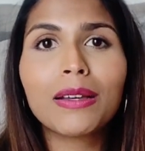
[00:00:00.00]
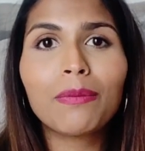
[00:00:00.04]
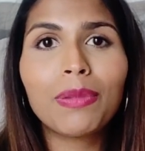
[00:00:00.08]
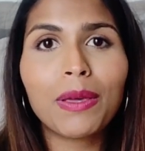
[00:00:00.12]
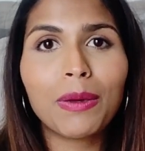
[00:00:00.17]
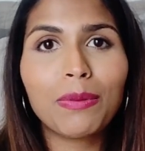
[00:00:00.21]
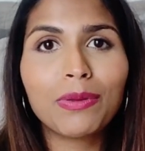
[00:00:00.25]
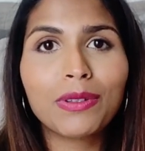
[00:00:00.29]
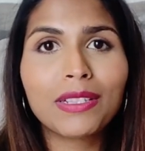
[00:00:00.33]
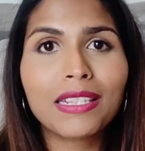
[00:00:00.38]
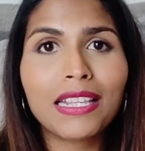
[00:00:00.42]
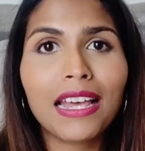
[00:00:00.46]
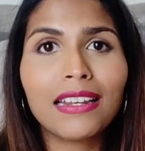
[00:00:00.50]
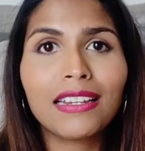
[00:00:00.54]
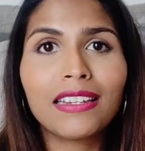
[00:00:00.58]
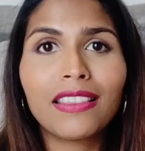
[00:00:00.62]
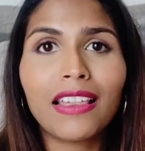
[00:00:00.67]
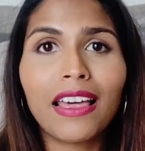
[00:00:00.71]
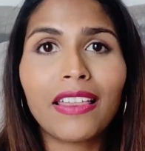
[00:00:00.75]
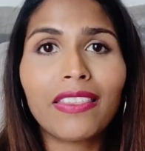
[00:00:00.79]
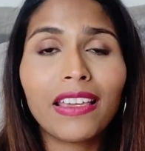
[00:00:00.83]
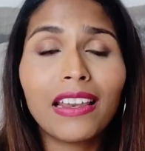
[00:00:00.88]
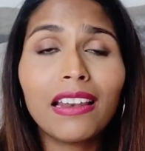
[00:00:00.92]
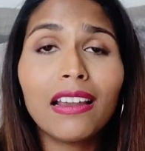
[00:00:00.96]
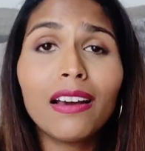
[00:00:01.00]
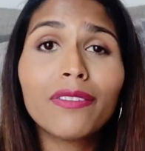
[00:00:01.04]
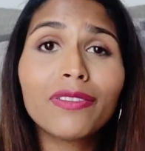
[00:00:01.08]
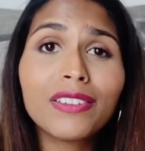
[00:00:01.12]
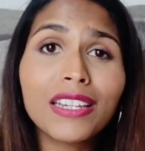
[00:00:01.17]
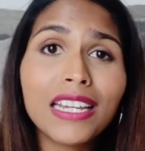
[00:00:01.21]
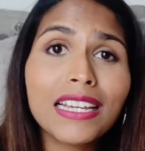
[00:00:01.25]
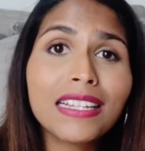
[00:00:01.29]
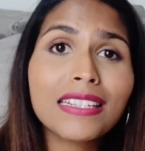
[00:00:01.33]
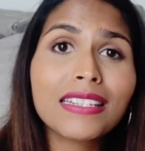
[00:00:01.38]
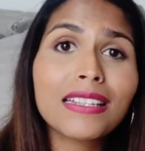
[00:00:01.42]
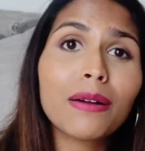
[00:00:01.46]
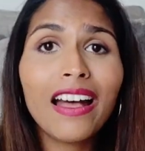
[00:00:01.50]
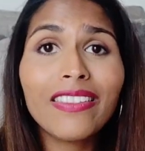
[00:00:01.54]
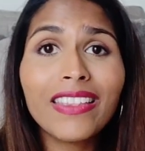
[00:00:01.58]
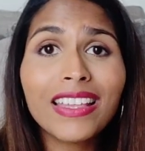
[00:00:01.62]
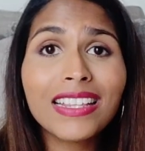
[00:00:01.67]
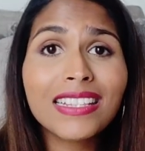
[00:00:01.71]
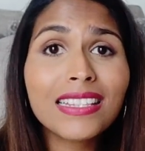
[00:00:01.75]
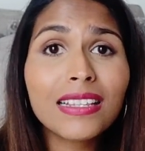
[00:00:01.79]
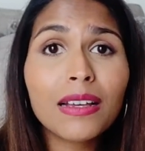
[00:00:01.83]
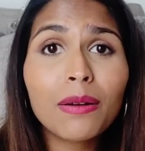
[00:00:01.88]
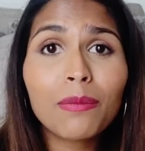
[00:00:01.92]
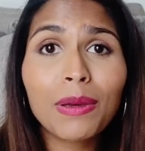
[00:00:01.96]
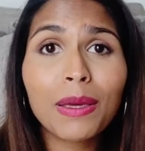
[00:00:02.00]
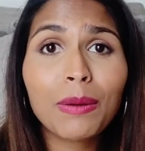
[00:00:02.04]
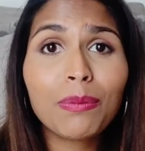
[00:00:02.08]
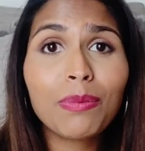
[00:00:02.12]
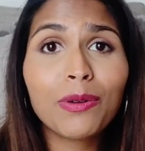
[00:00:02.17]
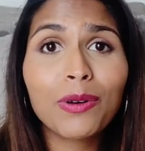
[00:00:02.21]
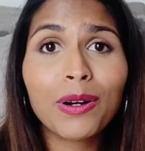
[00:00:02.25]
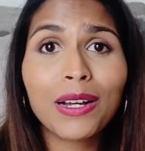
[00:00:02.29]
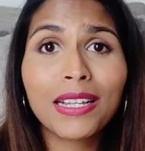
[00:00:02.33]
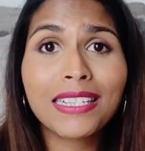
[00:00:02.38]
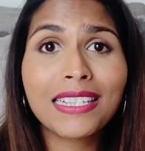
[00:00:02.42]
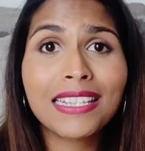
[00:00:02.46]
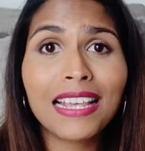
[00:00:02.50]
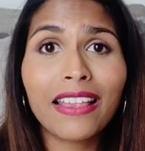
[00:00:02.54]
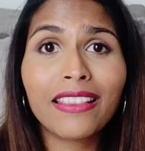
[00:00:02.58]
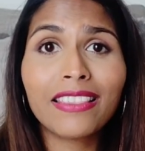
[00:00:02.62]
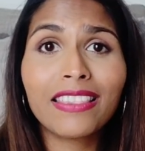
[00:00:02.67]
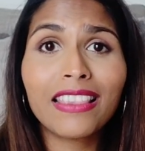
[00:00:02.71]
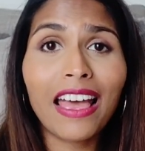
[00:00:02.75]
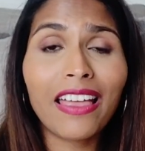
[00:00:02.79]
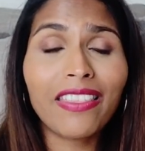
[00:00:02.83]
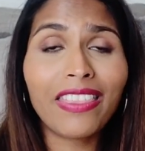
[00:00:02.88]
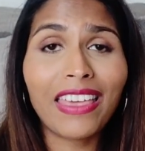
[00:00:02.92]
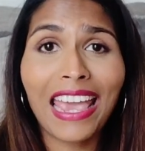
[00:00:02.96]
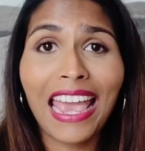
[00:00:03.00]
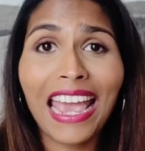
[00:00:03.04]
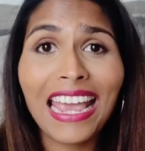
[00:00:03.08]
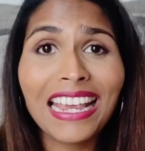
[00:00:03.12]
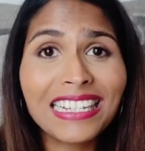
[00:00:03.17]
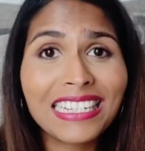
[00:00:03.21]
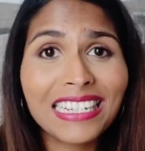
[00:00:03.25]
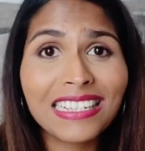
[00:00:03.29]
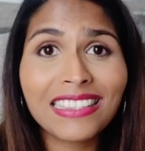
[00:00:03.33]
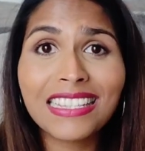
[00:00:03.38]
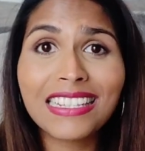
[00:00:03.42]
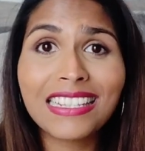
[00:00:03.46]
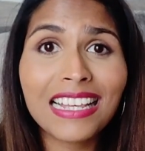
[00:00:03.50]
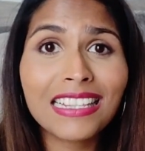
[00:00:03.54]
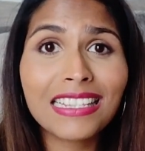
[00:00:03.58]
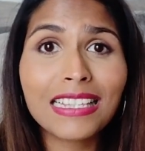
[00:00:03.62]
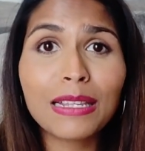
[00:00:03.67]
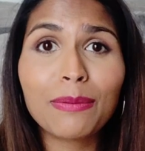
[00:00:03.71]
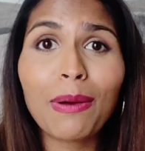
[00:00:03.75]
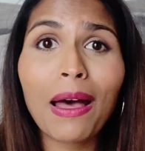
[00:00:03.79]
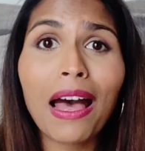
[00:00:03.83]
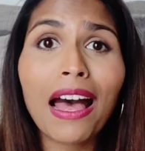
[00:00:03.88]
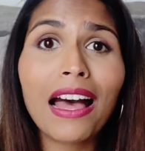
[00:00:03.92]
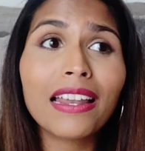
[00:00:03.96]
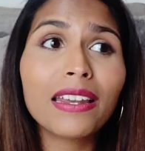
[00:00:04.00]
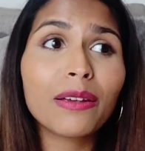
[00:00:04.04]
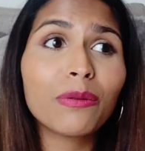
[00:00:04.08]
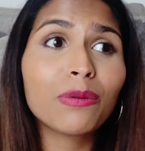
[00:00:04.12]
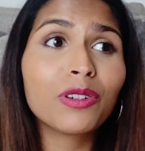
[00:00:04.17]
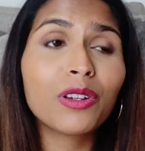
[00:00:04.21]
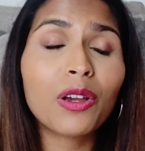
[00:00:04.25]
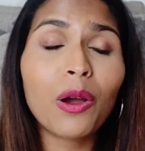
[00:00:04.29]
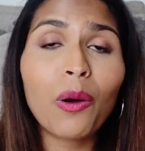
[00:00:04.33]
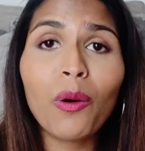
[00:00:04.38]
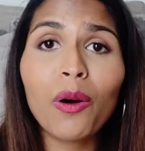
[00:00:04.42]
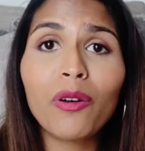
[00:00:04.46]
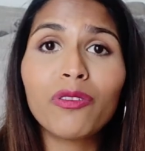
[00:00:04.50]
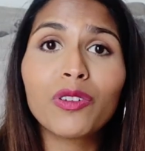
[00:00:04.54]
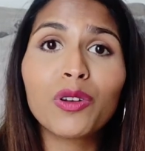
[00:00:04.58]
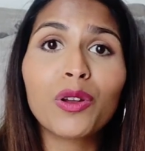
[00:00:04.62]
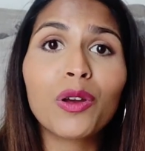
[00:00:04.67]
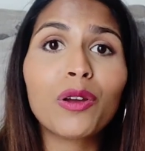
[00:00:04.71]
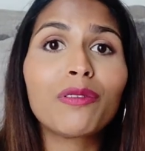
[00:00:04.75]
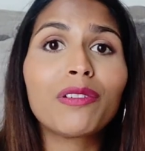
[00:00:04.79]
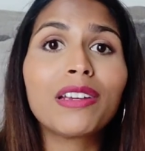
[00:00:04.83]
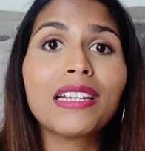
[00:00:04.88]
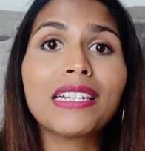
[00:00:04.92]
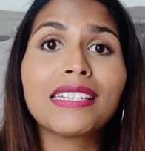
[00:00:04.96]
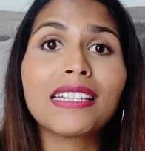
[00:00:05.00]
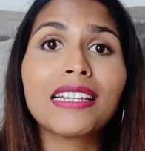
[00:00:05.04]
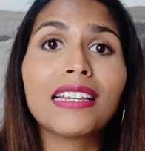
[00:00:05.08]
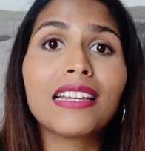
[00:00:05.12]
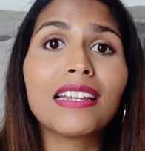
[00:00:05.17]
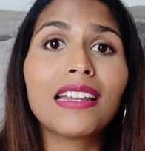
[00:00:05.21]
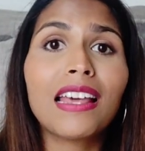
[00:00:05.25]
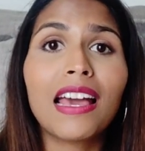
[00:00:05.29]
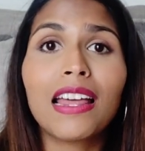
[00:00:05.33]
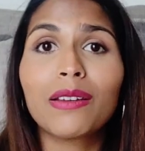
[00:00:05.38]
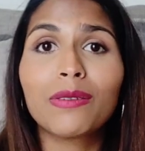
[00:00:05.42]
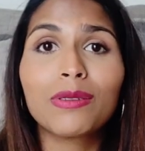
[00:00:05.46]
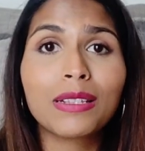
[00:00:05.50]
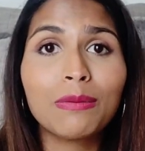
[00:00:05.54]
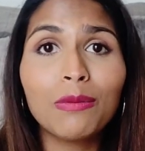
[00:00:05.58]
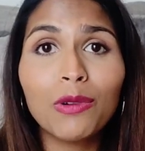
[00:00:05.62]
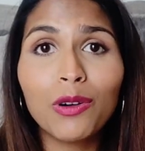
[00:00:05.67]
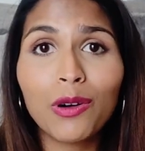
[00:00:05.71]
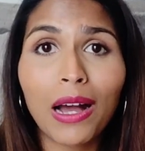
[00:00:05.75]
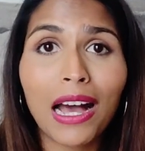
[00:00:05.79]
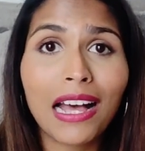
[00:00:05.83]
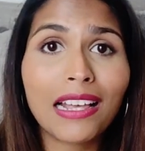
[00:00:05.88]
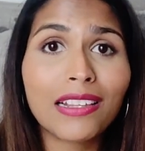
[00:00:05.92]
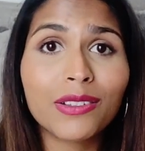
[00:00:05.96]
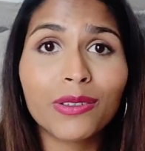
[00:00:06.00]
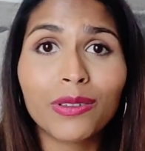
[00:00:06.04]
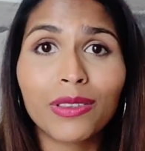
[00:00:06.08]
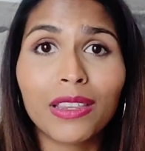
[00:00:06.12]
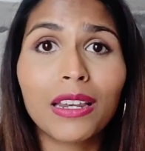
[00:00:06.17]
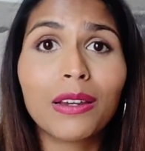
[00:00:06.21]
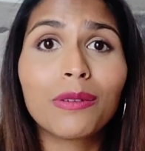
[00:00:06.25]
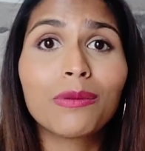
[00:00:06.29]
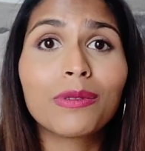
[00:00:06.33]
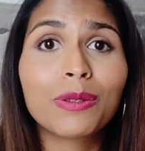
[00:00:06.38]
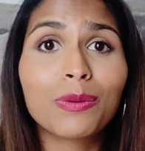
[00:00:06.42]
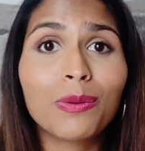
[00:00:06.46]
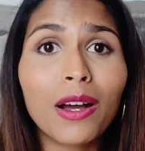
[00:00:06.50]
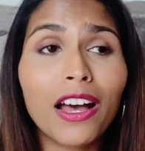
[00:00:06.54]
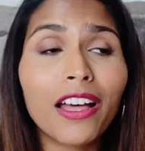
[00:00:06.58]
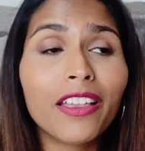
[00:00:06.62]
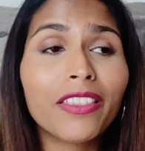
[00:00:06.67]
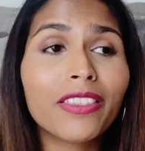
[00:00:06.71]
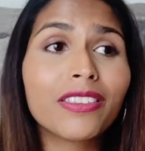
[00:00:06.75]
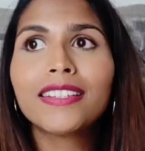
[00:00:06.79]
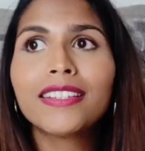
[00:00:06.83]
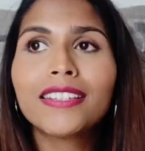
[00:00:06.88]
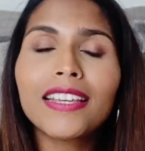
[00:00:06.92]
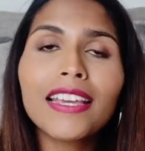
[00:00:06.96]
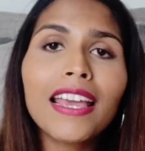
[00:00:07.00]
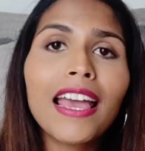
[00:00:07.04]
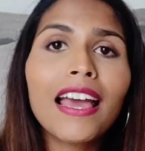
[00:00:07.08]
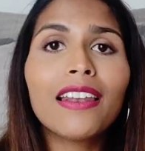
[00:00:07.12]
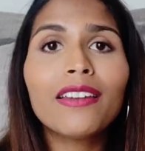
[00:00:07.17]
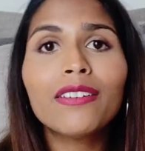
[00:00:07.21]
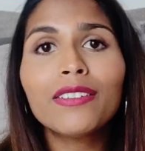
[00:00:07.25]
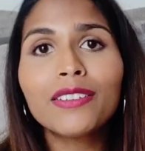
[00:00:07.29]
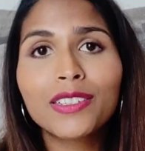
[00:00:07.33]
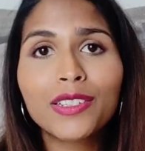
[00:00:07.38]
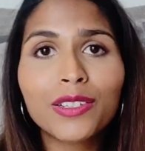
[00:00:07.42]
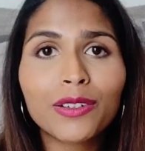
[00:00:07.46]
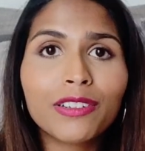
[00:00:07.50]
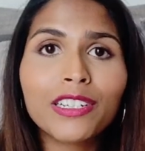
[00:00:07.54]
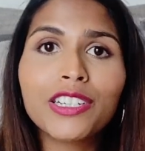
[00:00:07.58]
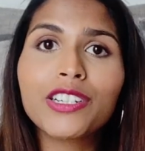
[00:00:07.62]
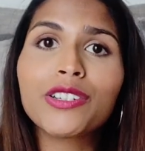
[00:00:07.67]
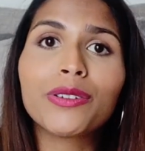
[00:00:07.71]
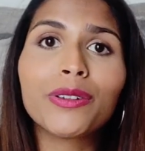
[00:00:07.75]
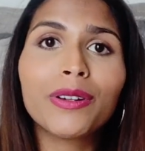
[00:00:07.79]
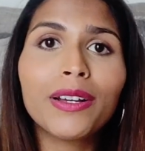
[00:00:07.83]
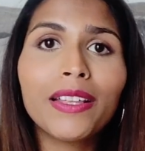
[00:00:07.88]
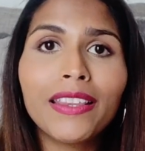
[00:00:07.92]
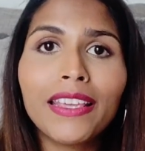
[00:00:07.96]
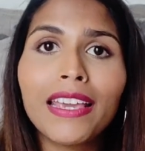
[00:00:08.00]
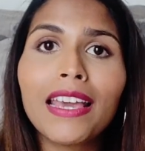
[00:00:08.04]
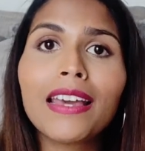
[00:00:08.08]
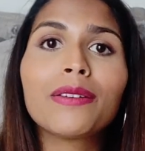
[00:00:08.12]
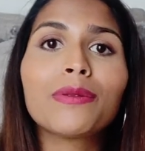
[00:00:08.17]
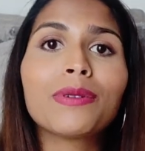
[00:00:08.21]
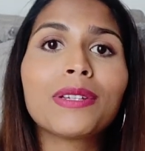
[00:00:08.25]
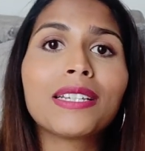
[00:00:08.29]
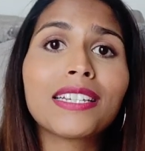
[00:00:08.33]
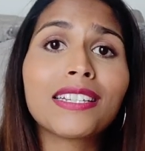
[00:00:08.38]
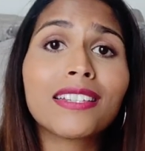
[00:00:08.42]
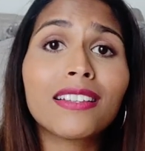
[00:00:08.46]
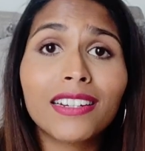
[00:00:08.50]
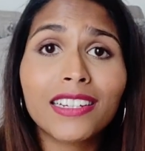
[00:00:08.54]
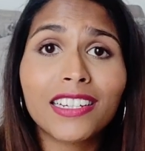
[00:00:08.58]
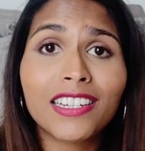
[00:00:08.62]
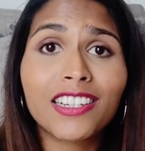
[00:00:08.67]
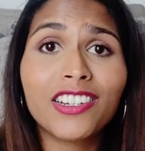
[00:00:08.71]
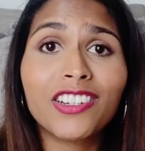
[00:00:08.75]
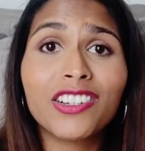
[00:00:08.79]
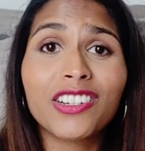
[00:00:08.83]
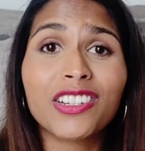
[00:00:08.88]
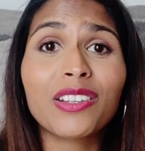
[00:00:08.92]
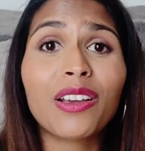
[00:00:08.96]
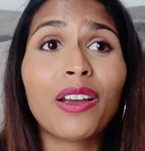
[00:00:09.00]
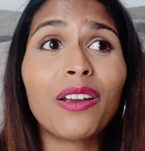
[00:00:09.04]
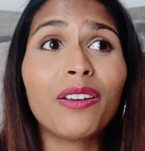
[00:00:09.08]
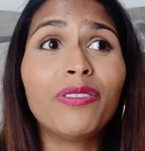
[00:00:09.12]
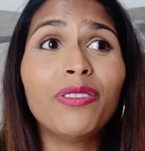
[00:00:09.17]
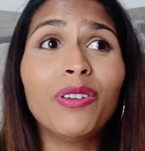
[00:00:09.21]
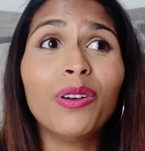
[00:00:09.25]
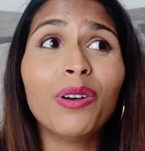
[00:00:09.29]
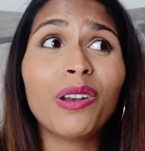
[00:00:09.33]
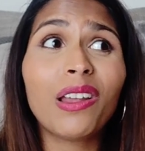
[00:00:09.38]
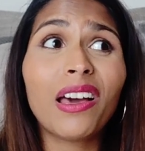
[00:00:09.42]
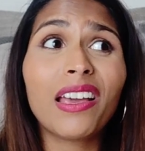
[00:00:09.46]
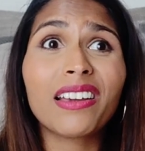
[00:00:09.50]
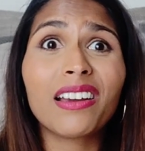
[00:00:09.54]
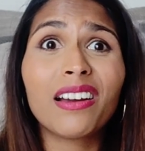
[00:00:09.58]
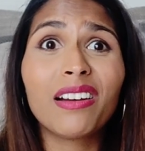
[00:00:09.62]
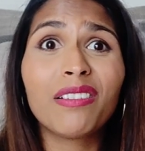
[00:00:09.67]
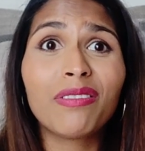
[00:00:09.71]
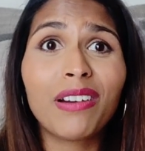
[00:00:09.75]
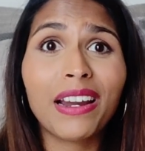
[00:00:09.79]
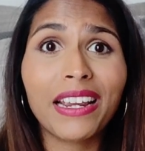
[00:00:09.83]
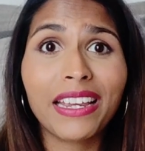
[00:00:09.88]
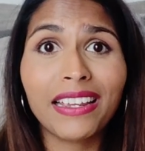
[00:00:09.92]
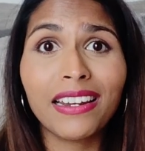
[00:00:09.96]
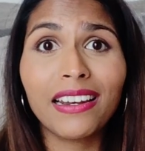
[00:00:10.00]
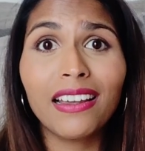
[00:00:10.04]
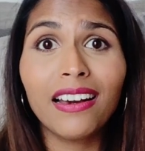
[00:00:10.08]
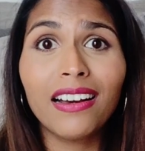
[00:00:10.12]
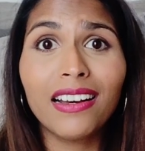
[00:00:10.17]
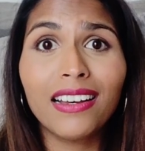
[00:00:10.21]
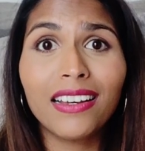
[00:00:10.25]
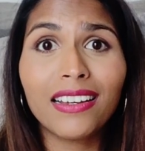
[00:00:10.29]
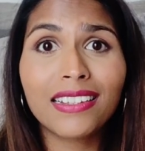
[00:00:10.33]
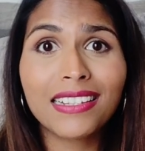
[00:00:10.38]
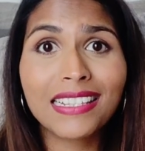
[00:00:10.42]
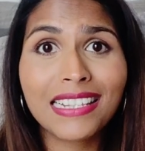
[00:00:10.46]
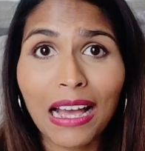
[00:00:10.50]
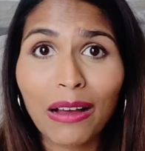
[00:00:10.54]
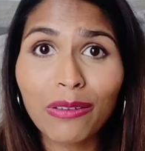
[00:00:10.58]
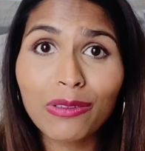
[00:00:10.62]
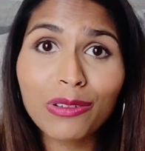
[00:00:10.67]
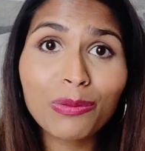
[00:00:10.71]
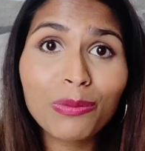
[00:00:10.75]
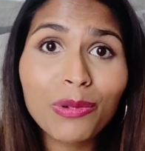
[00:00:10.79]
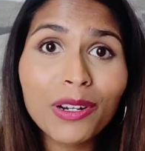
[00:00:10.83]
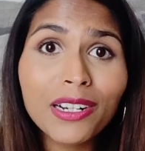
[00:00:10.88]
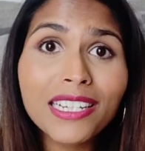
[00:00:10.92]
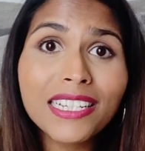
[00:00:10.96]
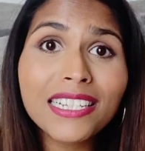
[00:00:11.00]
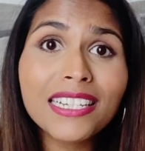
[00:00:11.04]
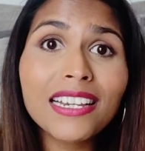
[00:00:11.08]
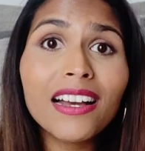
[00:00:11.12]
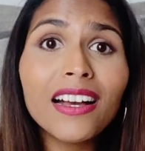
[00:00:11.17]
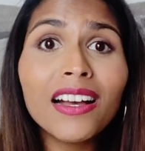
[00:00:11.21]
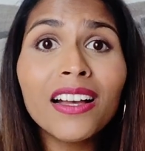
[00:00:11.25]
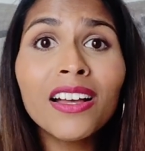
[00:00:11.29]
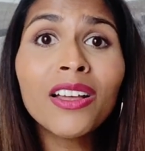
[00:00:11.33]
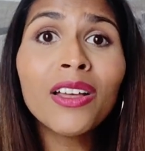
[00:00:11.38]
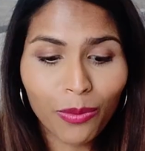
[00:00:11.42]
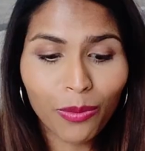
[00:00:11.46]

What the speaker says: Some people said that they loved it, and then some people had said that they hated the sensor pad. It would go off for no reason, and it was more hassle than it was worth. So yeah, long story short, in the end, we decided to just go for like a regular sound monitor.